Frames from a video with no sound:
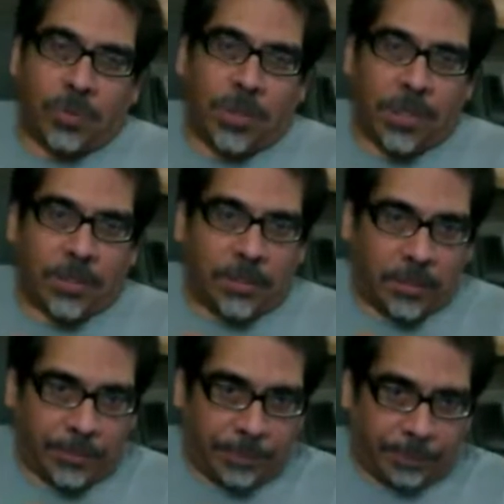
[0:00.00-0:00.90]

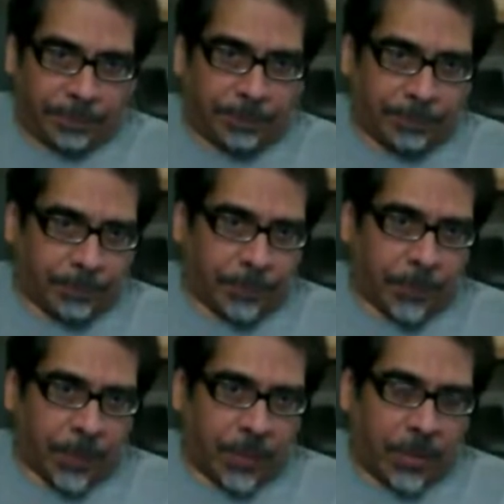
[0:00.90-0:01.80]
that
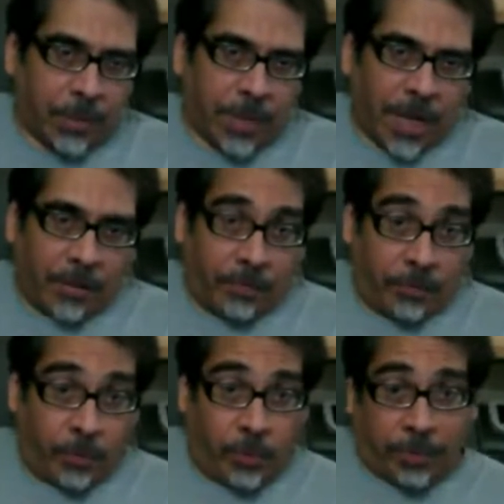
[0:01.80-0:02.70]
have to
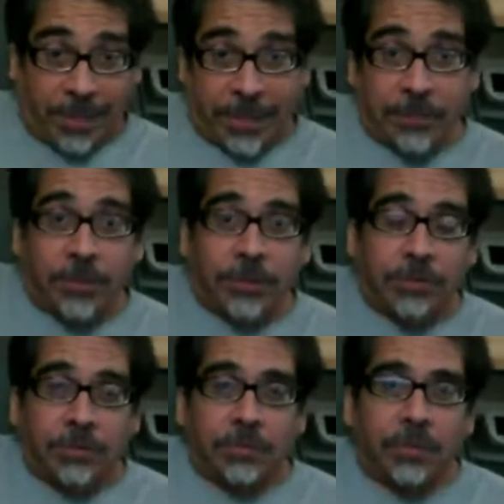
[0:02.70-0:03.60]
do with plants
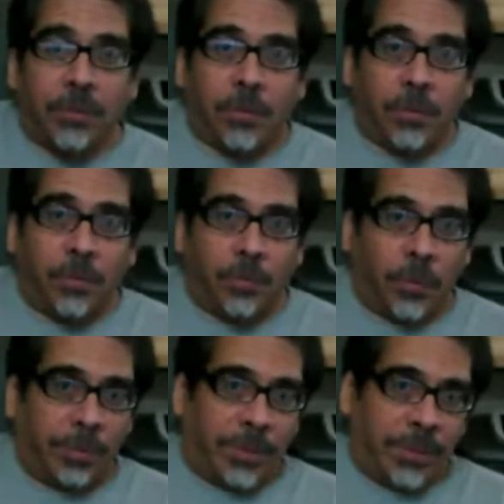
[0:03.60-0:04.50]

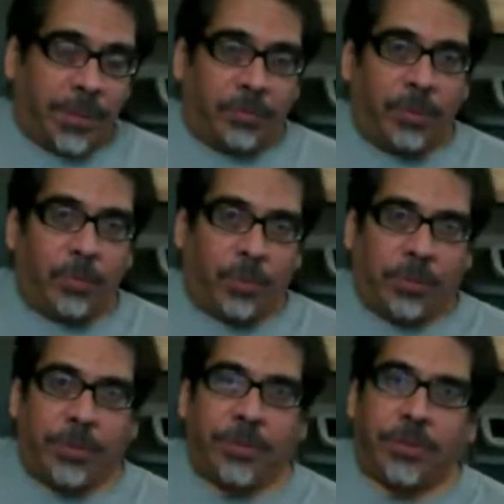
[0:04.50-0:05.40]
will be in that Green World
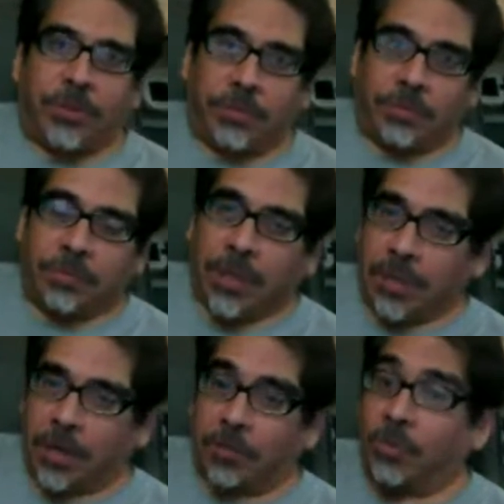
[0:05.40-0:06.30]
Initiative.
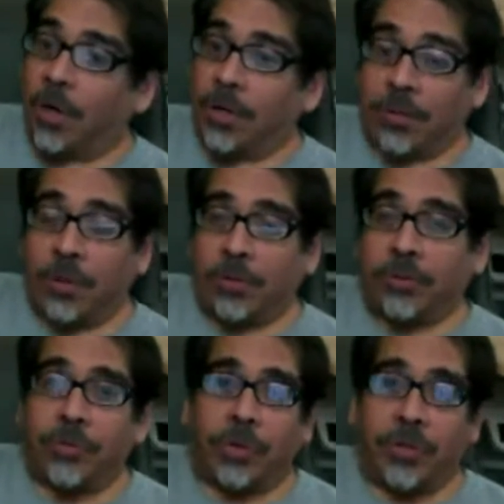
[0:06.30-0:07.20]
And I'll probably also
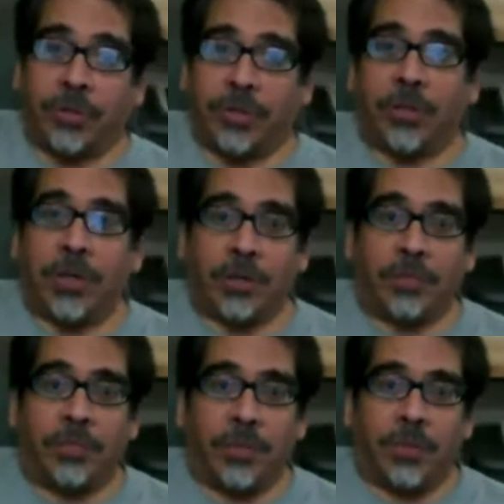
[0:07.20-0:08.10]
try to share other
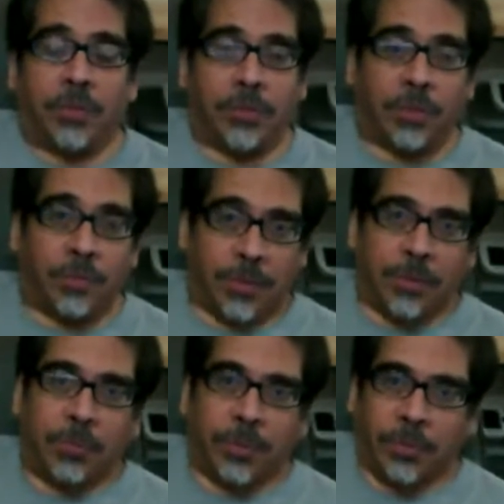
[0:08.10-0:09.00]
videos that deal
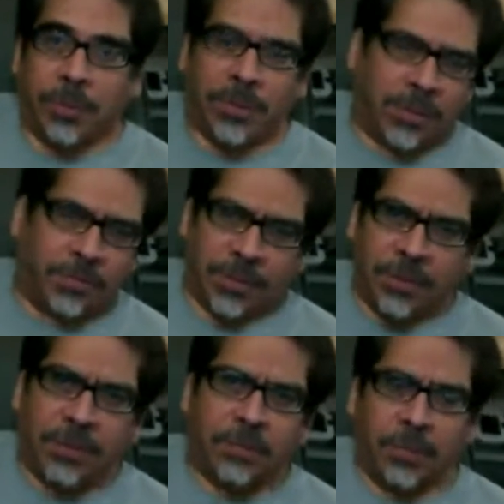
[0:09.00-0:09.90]
with green living
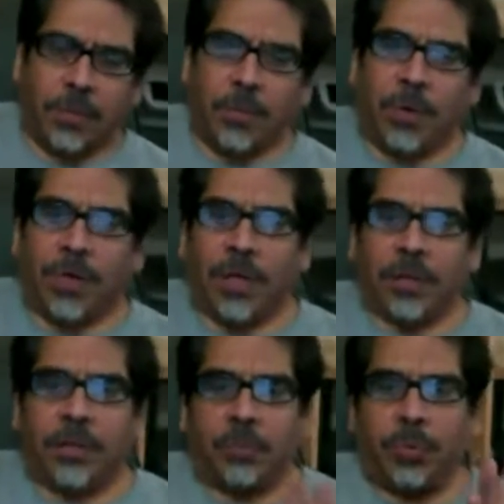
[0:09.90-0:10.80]
and whatnot,
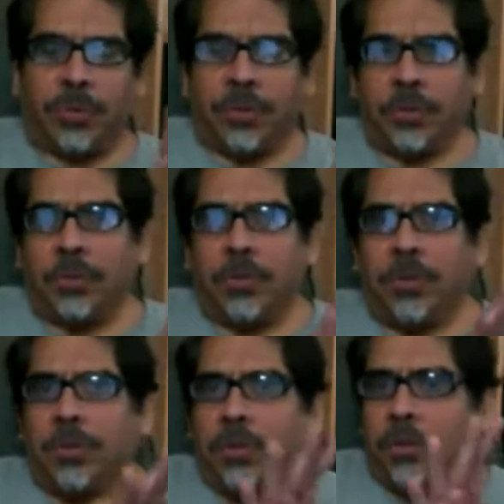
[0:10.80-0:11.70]
because that's what the
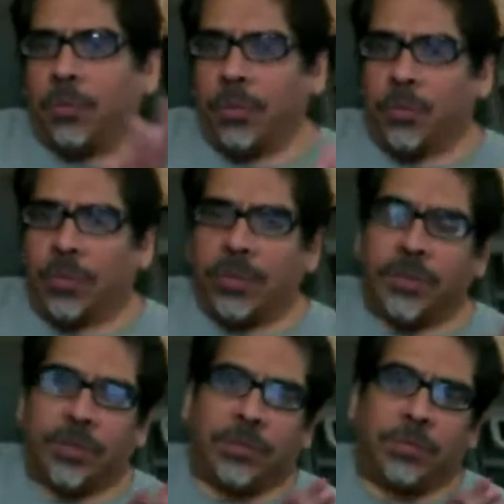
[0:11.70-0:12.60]
Green World
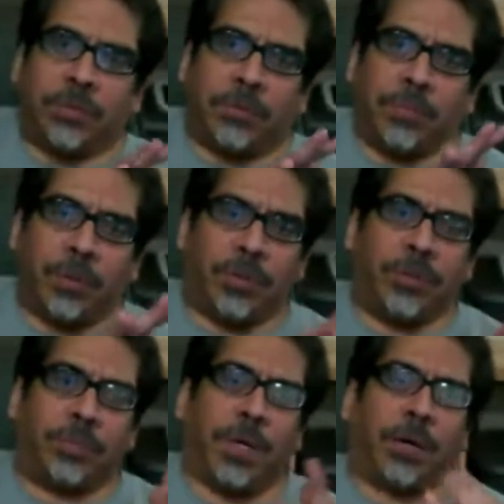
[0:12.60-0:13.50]
Initiative community
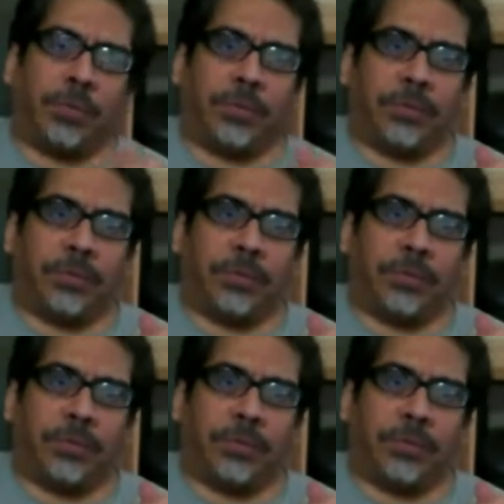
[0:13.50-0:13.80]
is about.